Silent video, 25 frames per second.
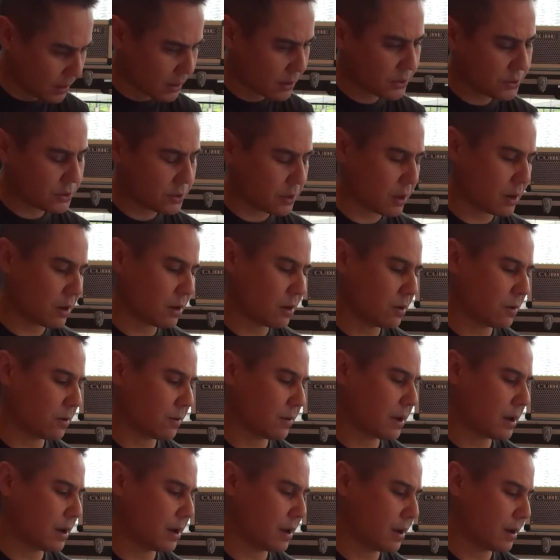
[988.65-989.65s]

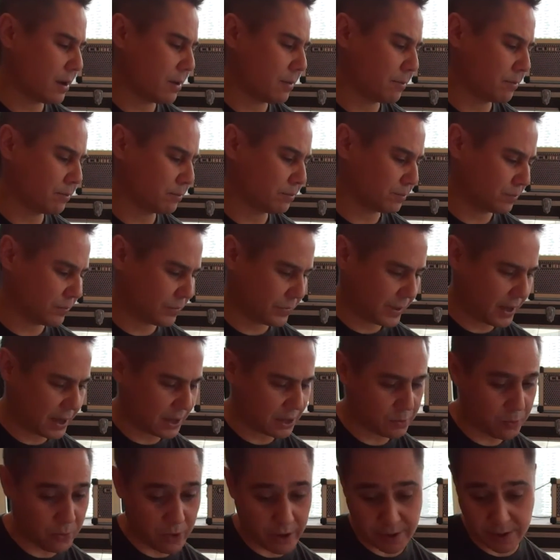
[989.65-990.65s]
So
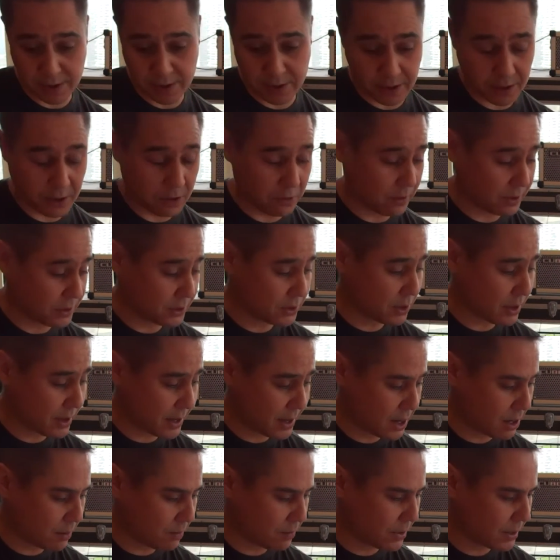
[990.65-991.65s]
that's practicing your inside
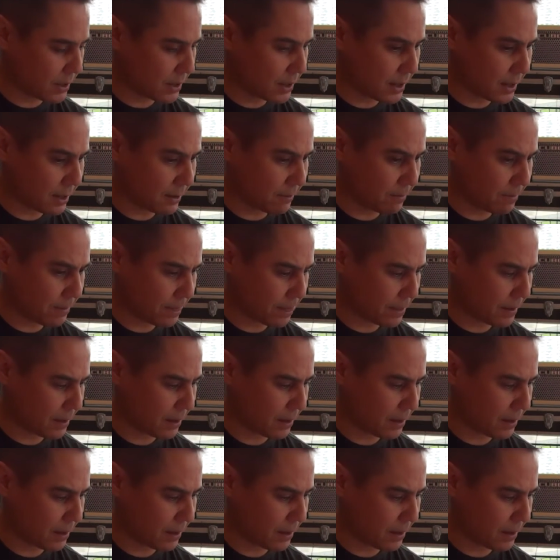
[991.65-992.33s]
out picking.